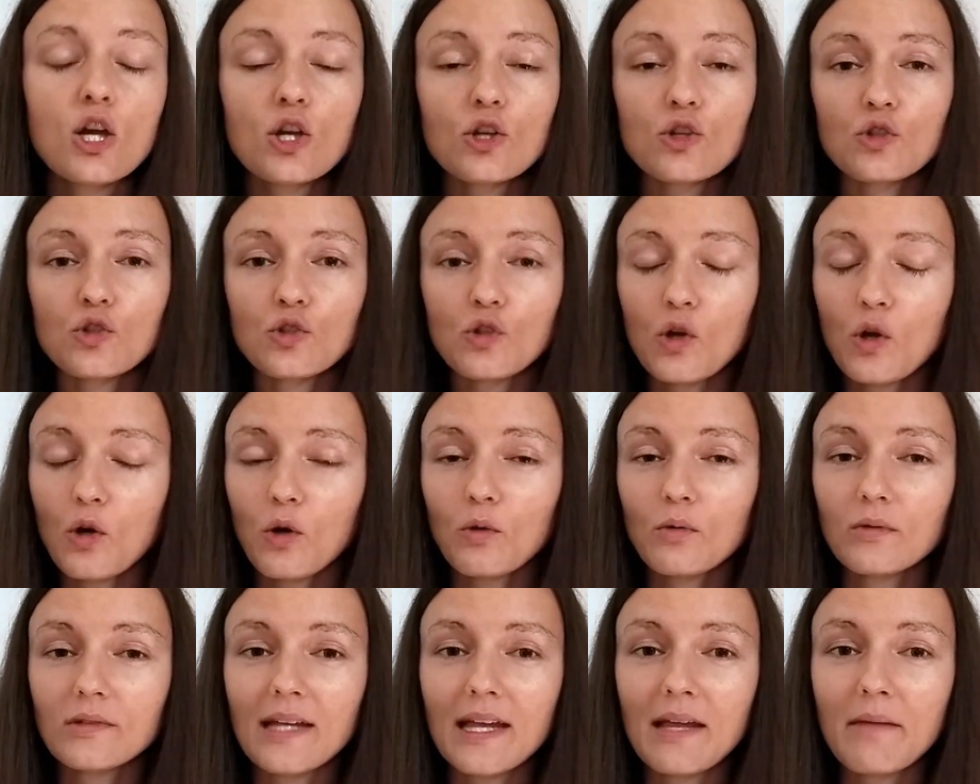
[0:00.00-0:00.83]

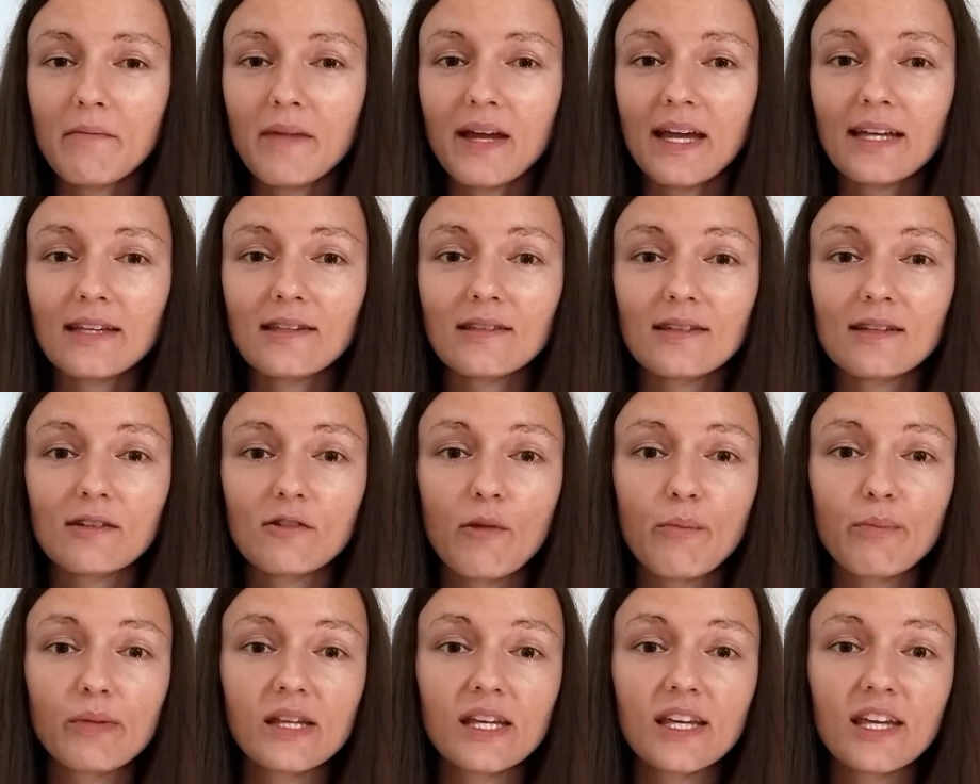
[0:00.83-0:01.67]
So they made
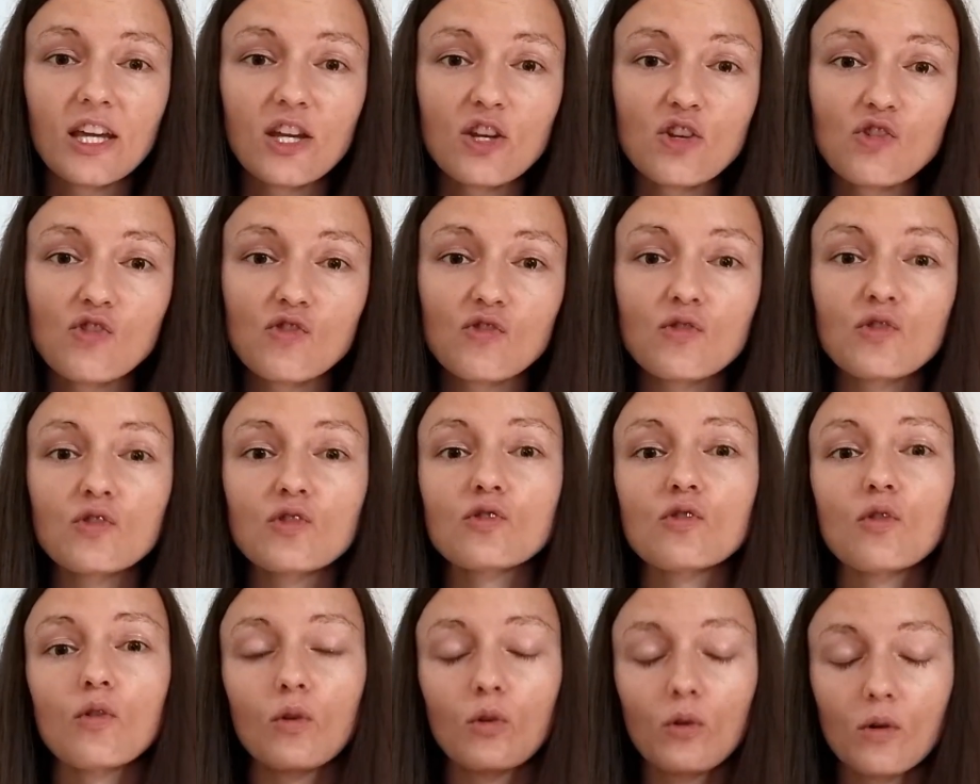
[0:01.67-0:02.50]
replications
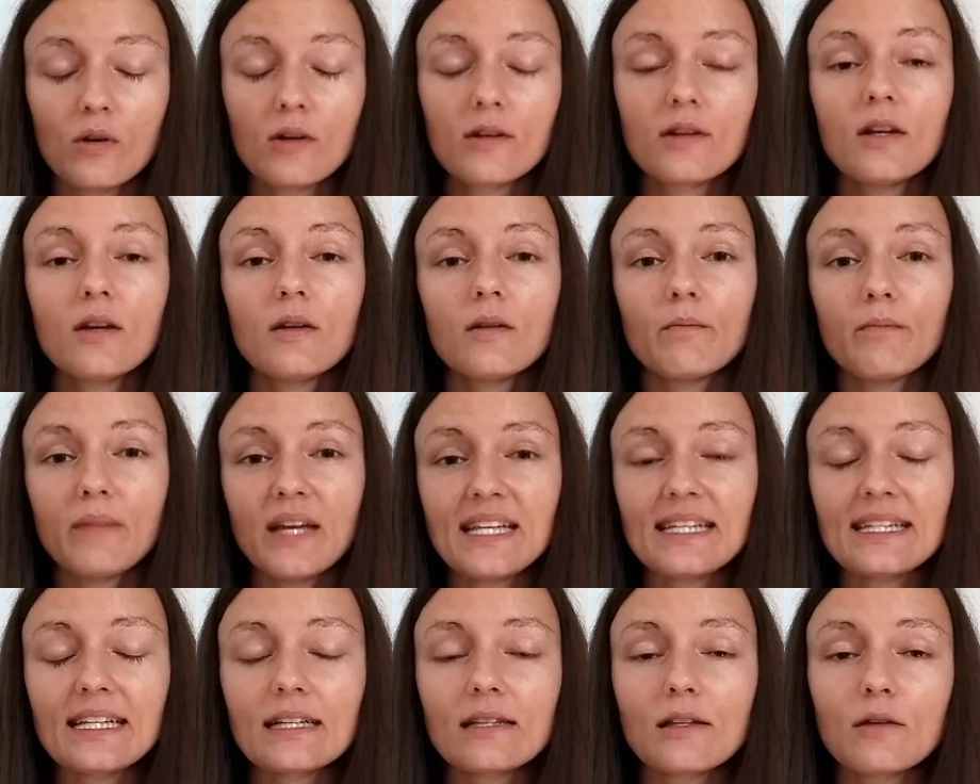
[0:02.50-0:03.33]
or
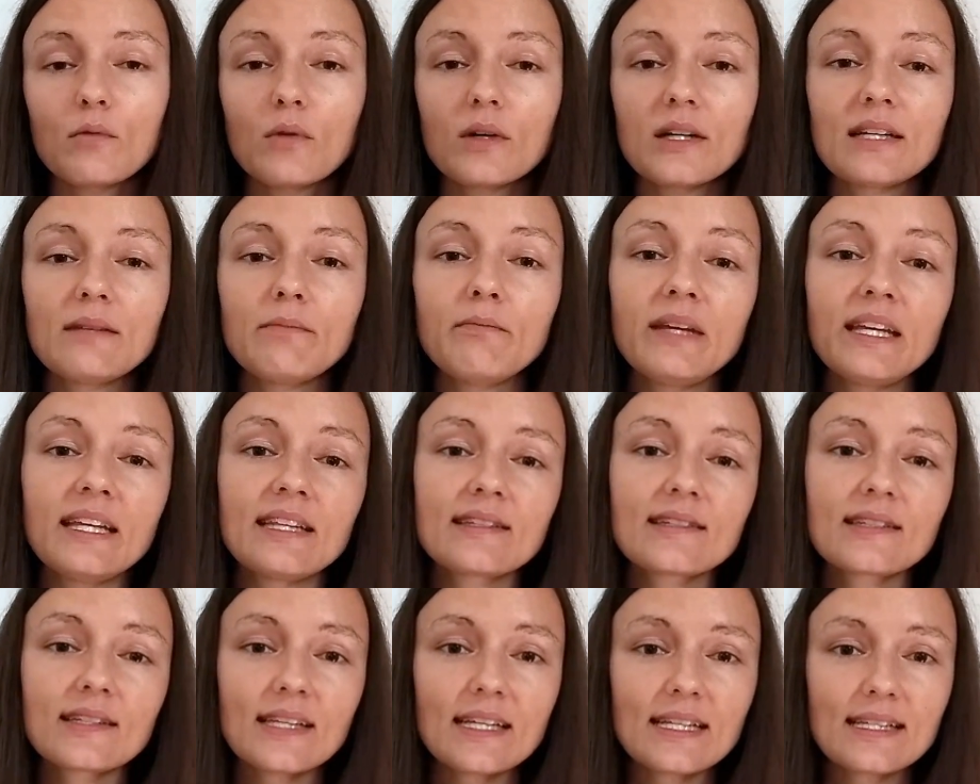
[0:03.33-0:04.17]
Basically, what it
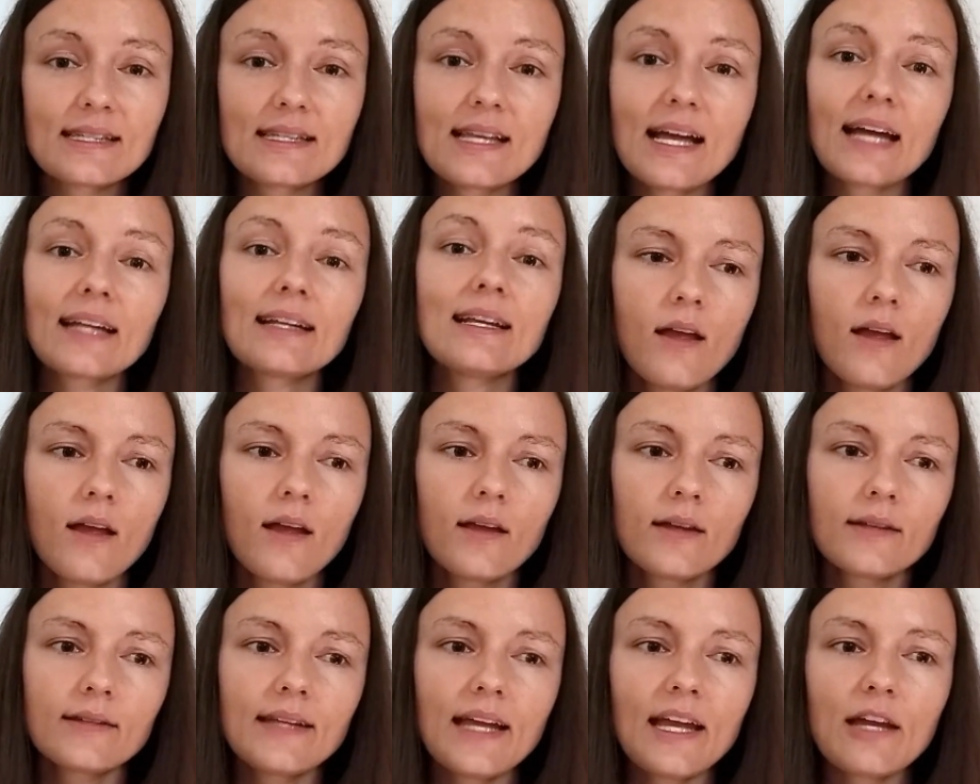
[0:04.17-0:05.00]
means is that
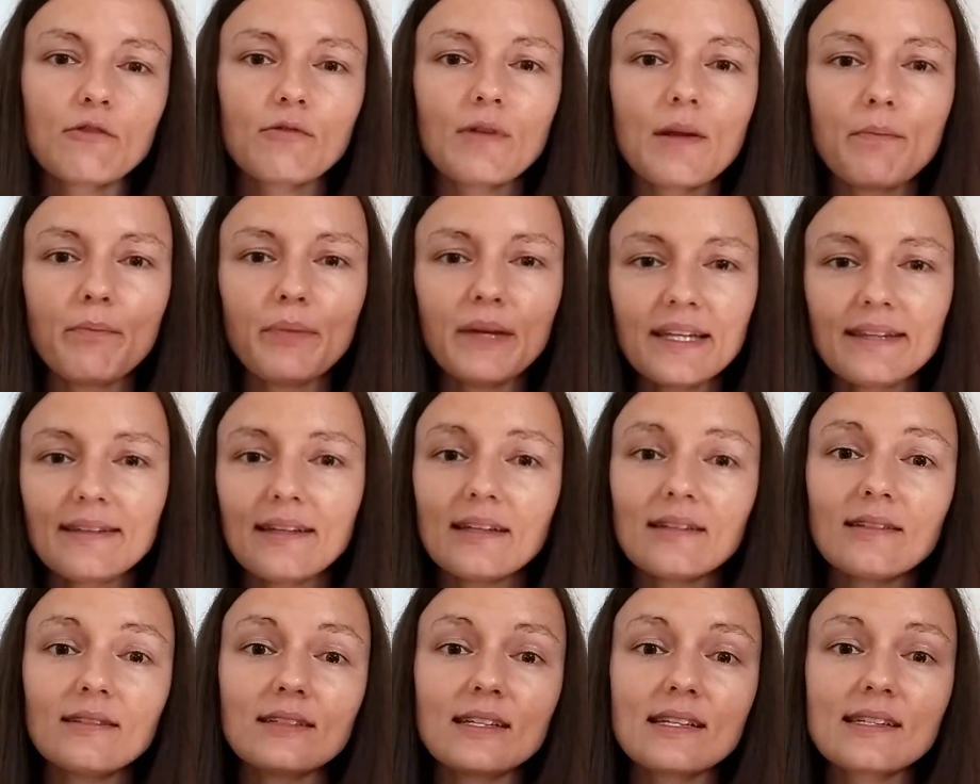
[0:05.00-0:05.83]
they
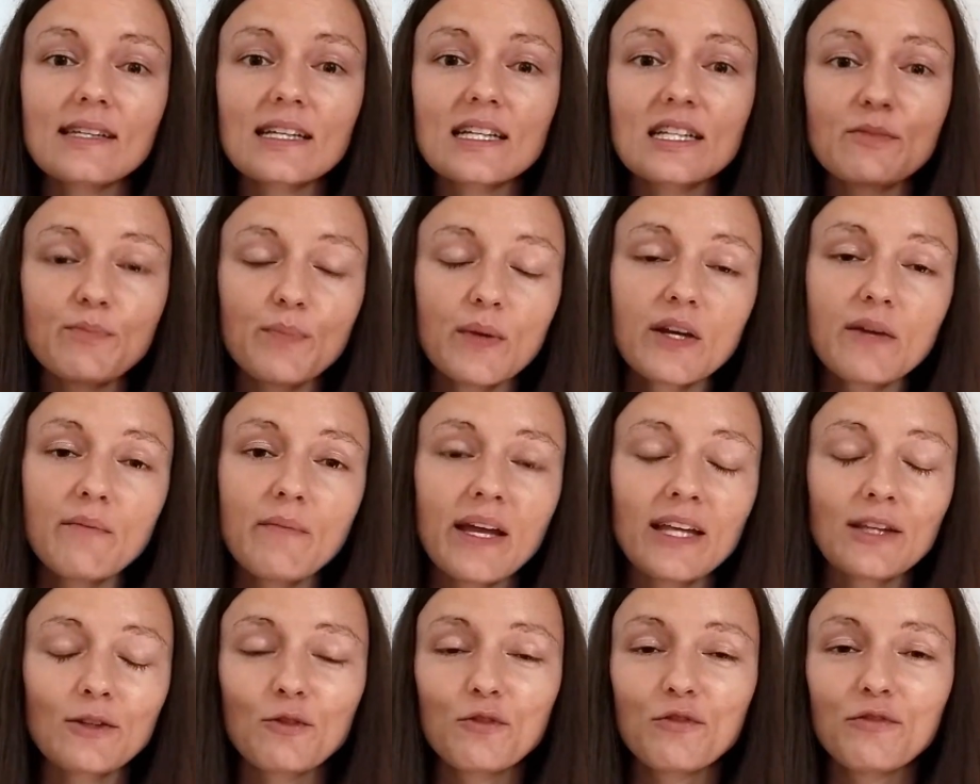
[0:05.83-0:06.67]
repeated this
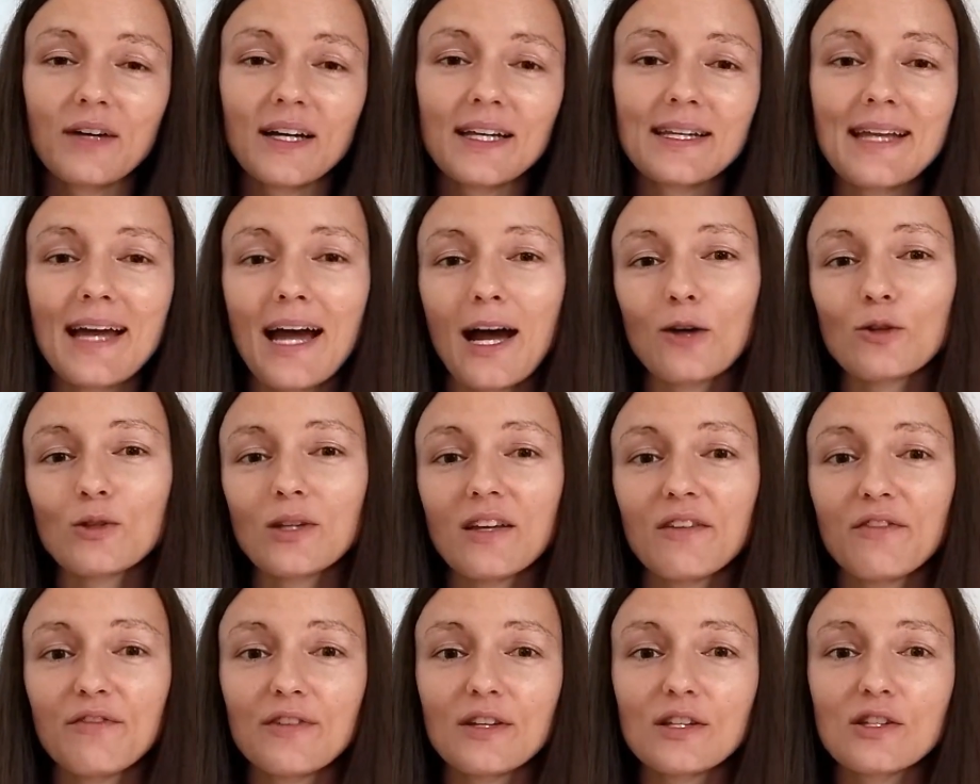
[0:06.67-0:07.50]
experiment to find out
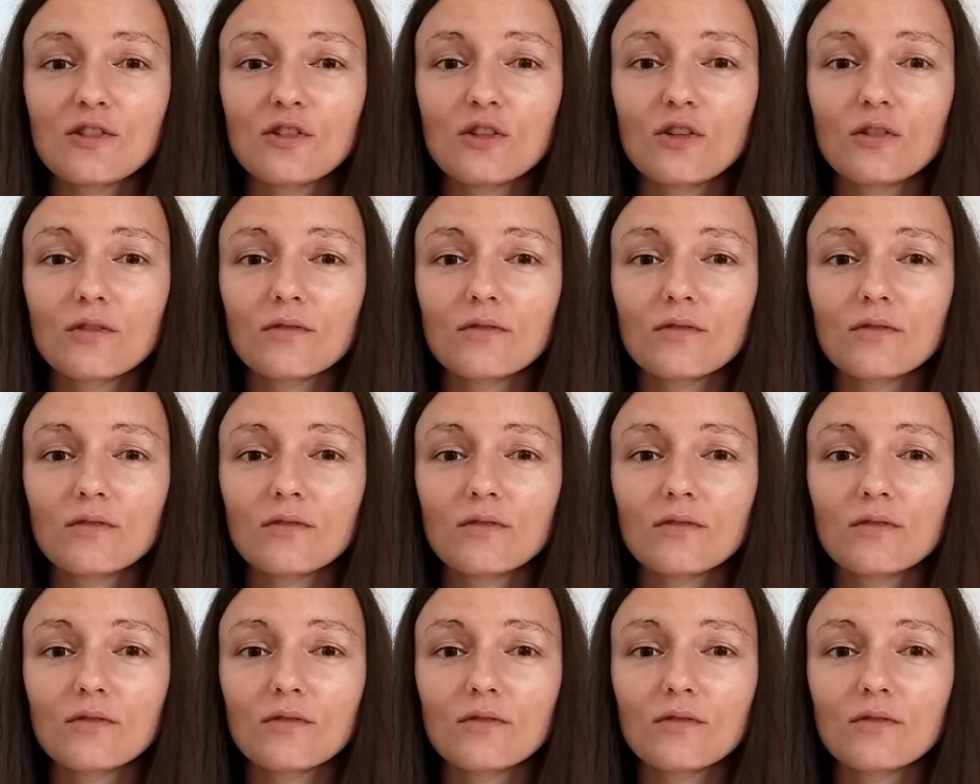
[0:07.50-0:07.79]
if it's